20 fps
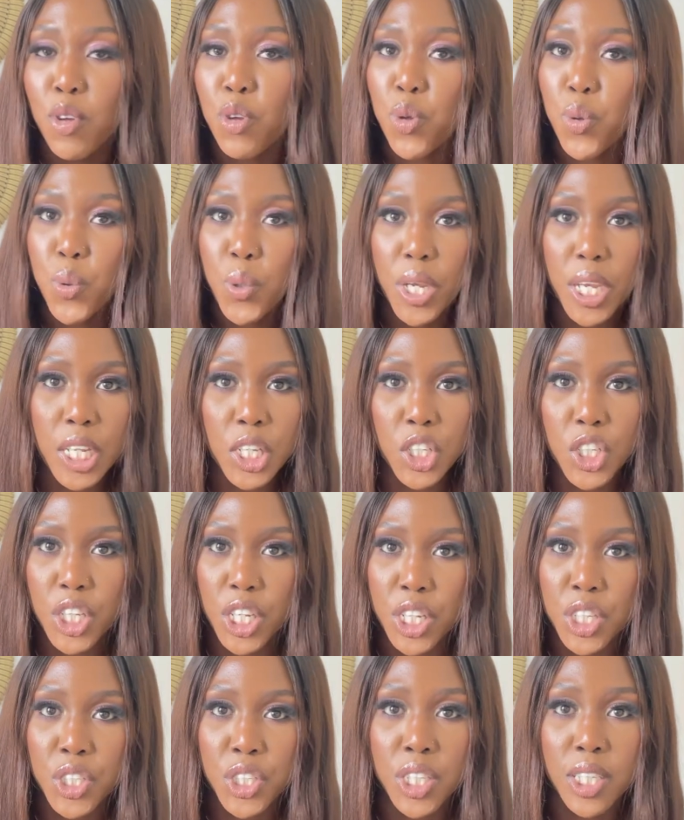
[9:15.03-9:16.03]
you can
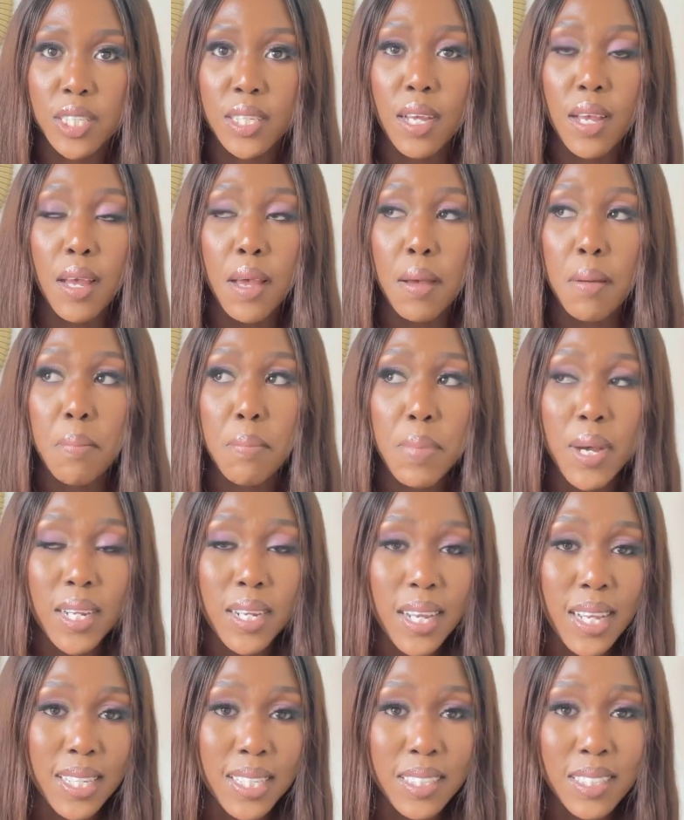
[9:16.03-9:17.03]
change it. But
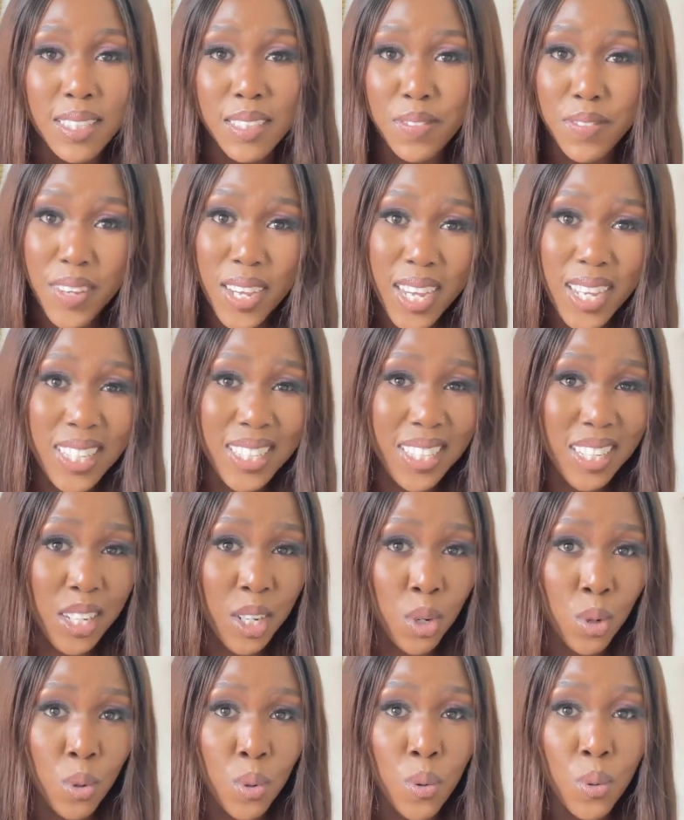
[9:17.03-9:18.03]
as far as I
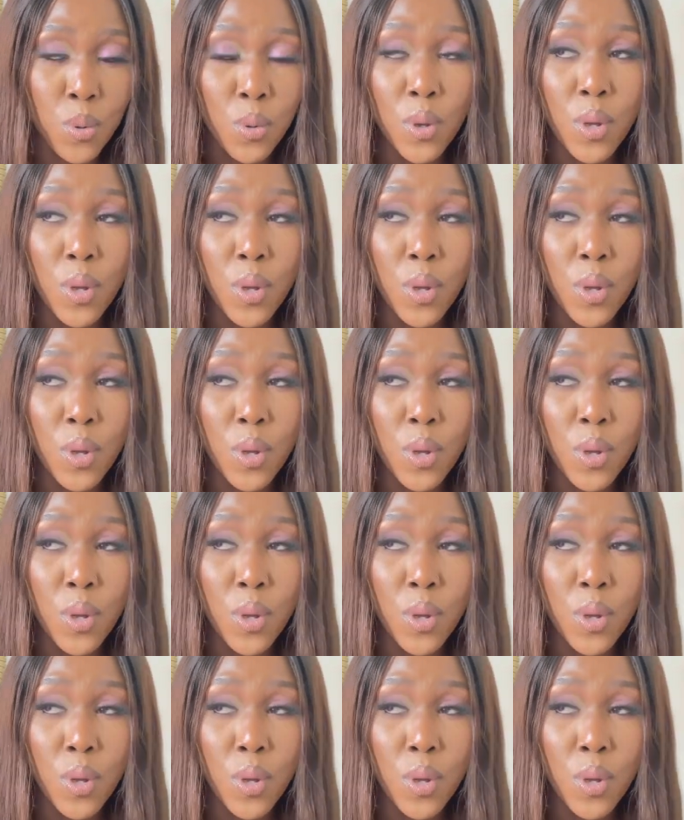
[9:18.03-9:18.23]
know,